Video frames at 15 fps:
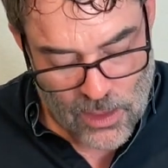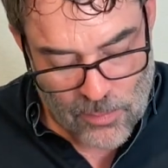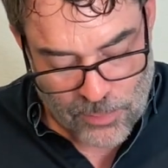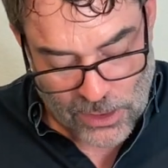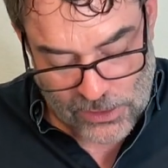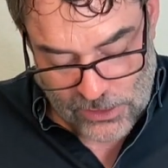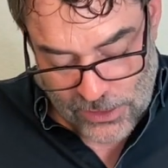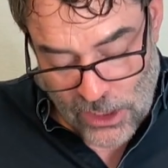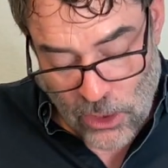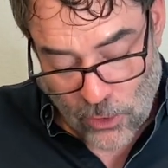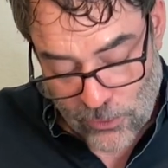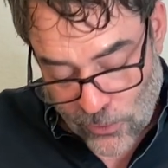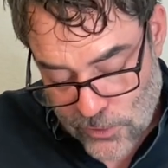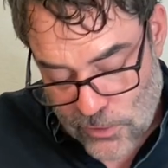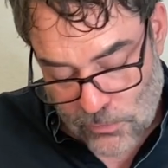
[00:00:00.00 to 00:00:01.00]
But you
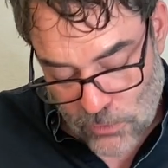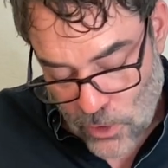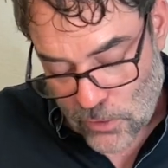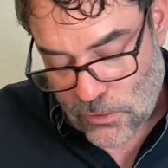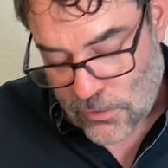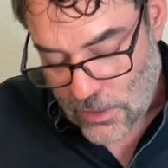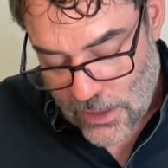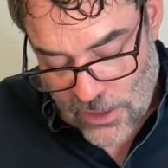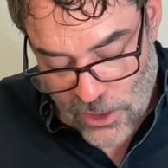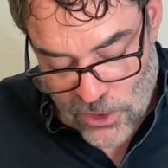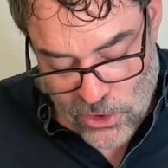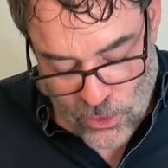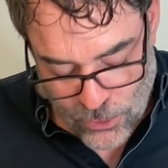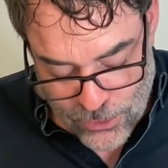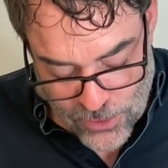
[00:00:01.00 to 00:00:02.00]
know, those
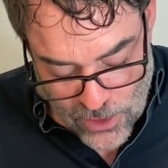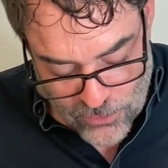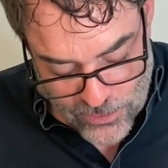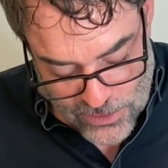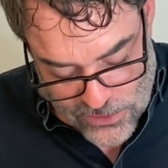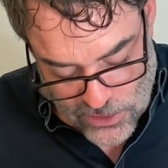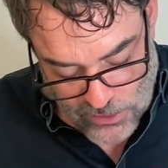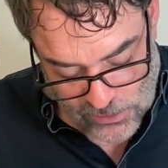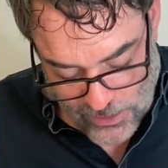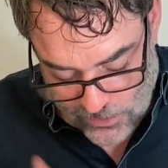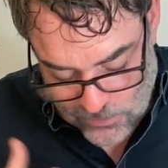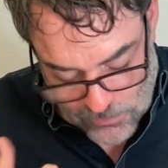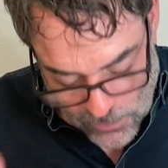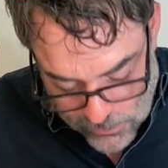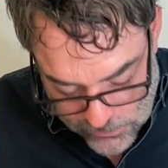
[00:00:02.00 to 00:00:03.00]
initial theories
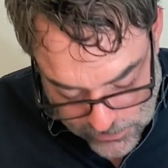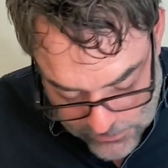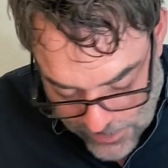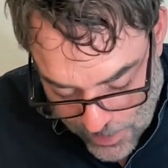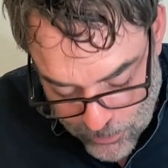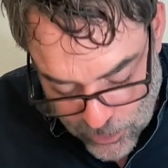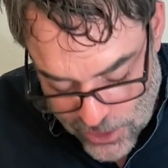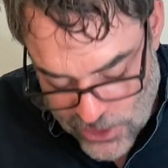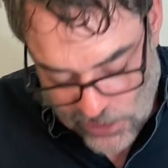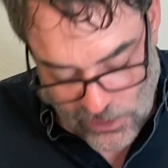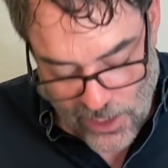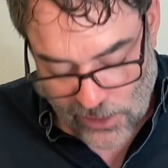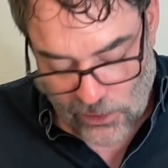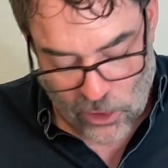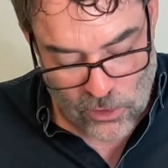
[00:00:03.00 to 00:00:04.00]
like elaboration
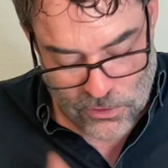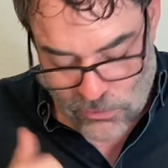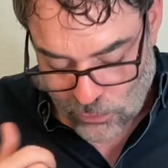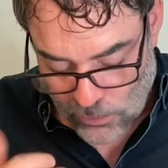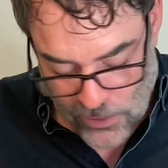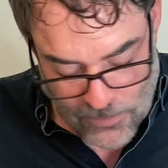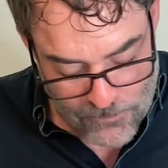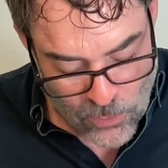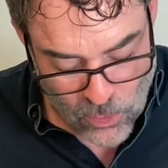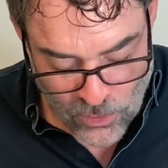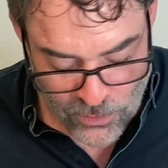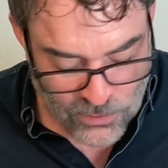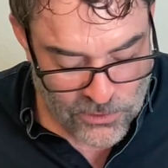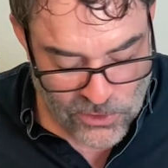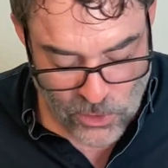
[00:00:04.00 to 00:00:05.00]
likelihood is really
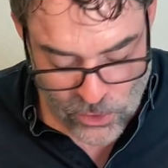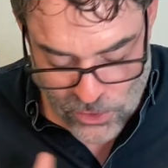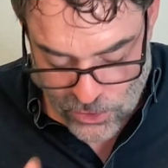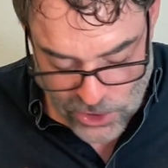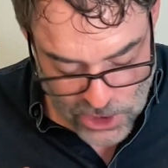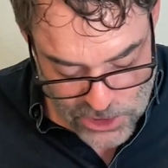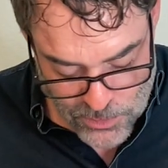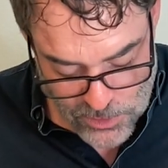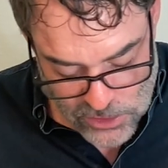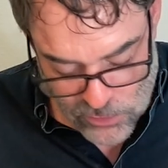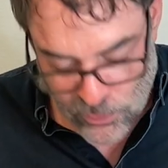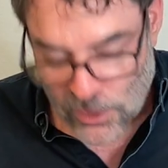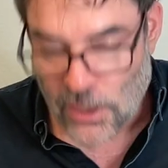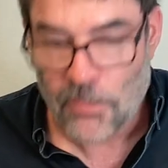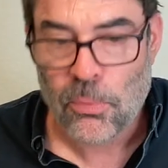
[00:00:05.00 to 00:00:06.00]
important, social judgment is
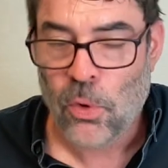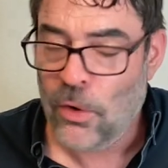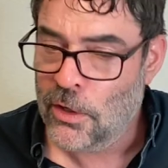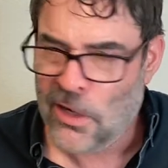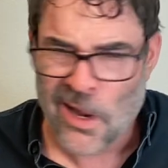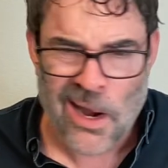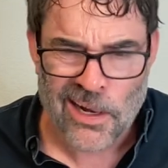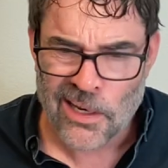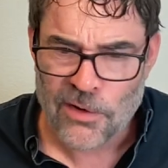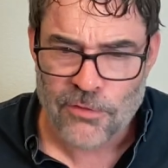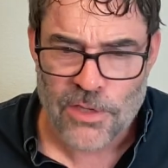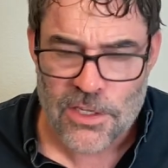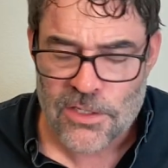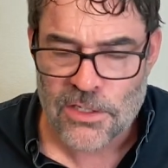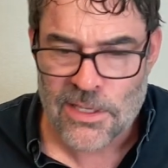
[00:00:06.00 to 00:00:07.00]
really important, cognitive
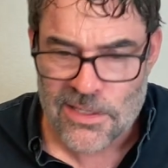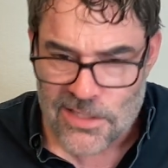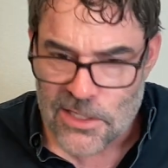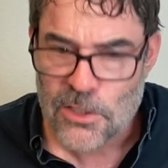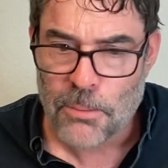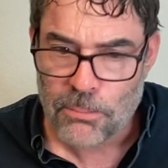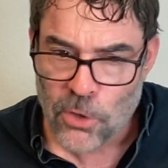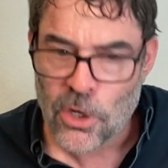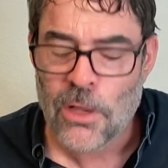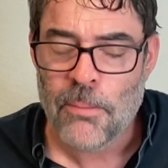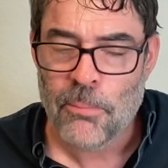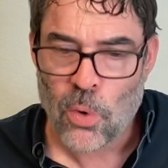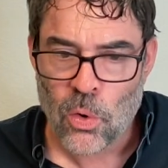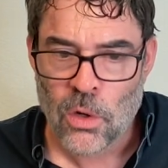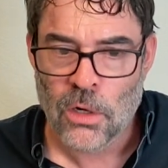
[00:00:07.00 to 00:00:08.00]
dissonance, these are pretty
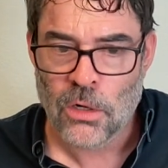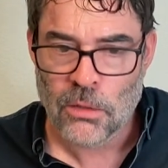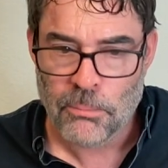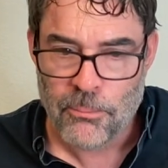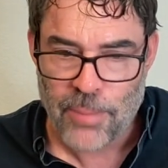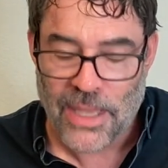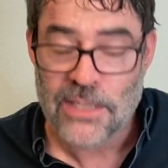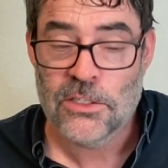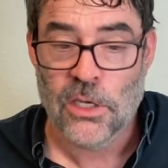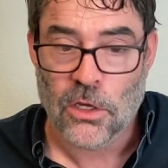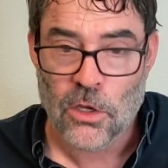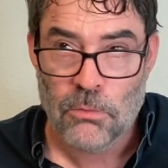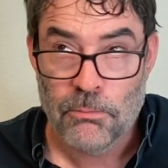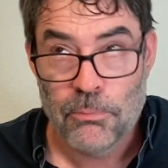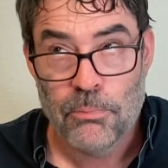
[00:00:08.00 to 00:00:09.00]
important
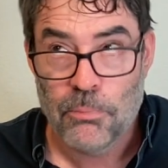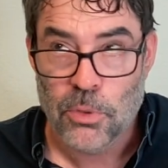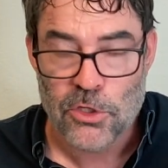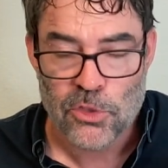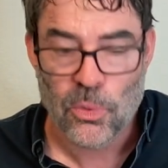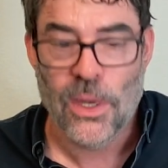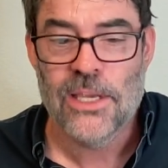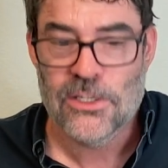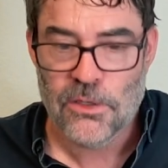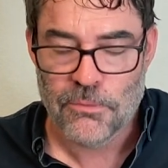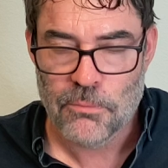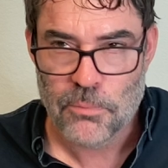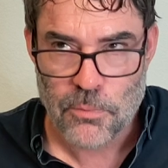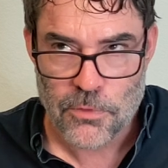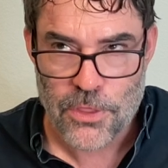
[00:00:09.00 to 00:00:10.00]
basic
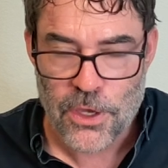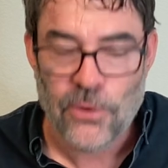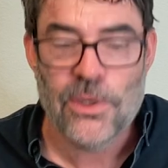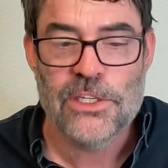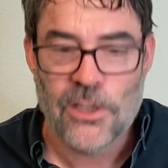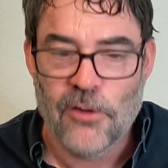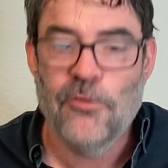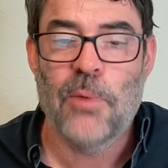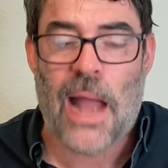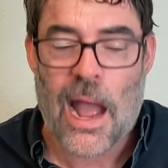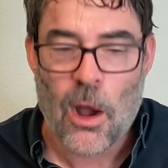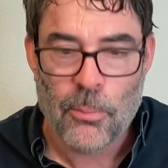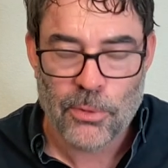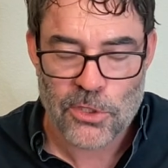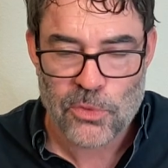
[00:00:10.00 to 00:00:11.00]
persuasive theories of
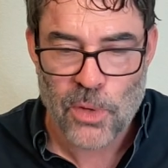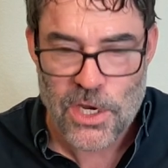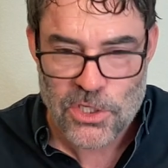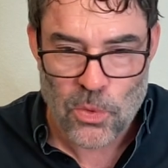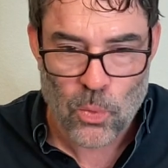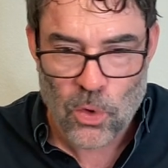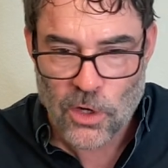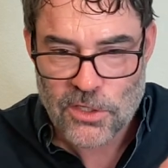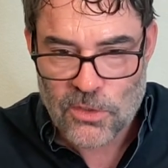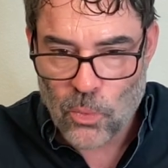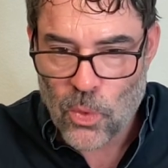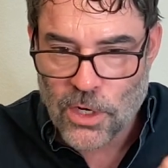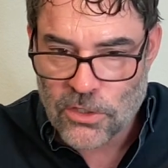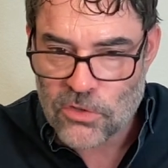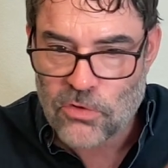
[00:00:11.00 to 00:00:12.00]
how persuasion works and
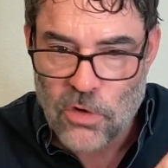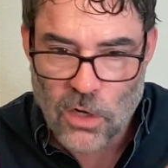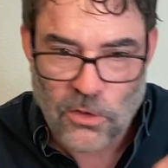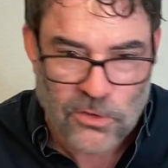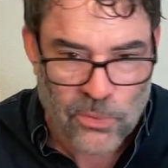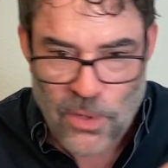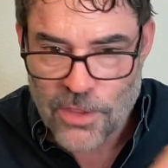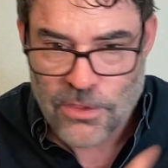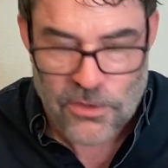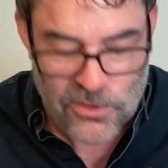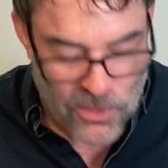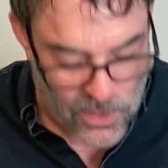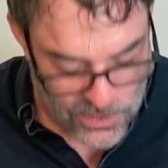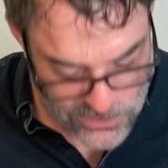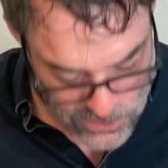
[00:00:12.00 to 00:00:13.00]
what it struggles with and
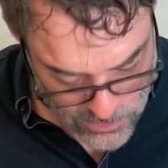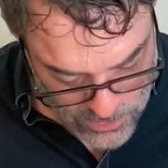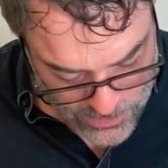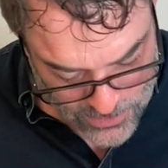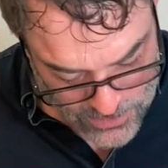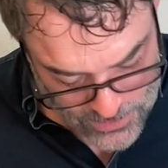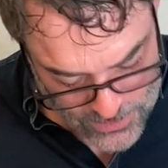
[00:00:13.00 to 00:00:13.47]
so on and so on.